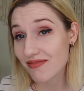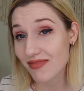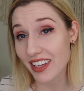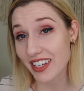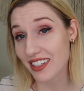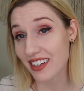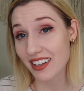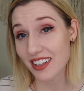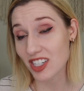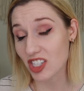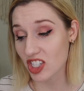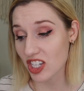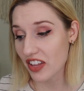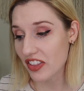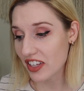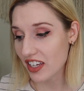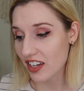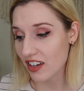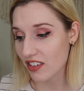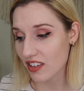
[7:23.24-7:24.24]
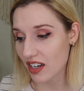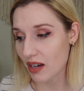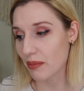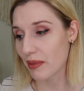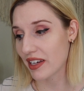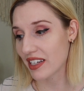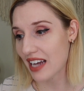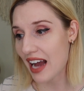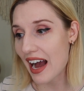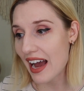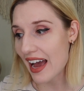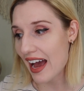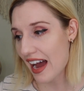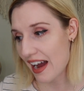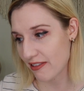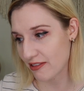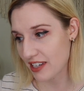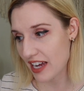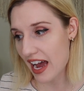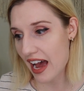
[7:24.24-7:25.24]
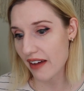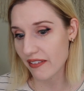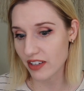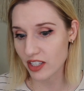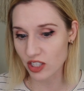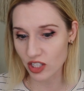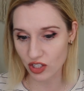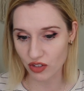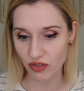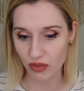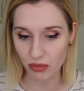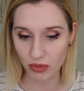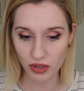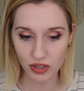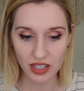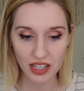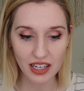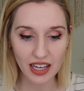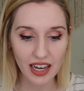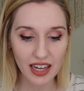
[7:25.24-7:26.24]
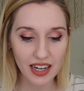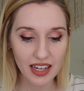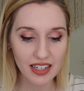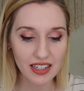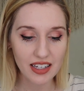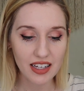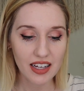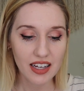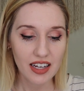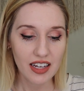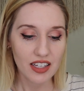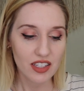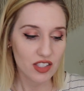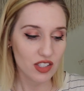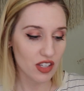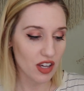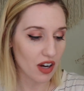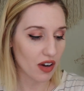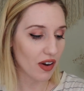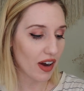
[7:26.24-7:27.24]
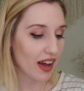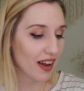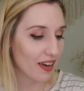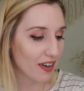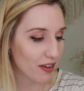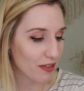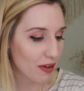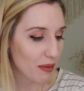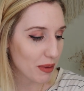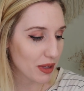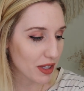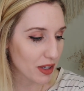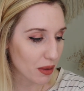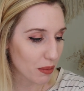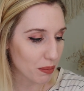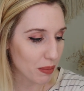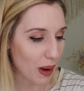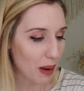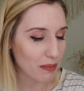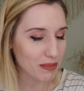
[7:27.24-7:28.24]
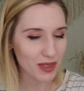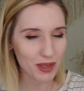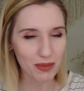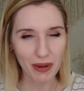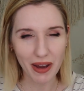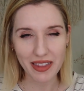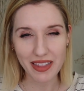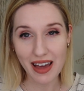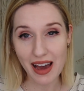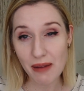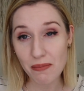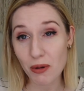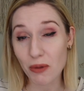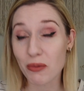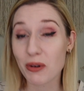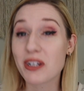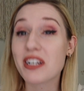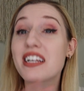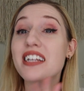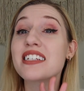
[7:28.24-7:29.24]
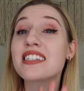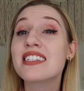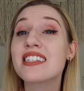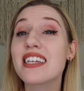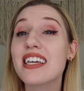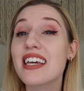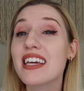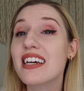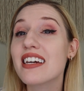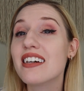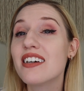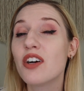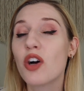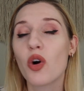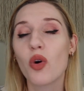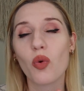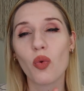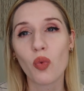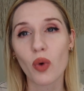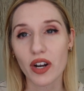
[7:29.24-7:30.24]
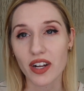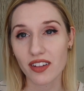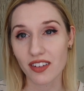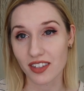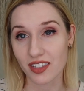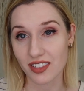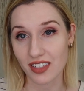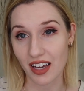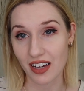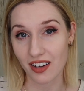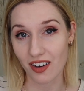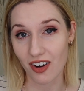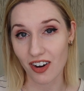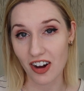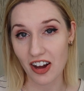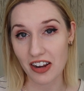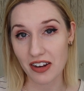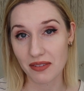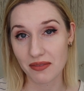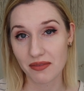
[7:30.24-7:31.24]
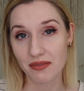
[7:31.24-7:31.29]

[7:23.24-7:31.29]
Like, there's nothing here that I'm like, I have to have it just from looking at it. So I don't know if I'm a little bummed by that, but we're gonna see what it looks like on.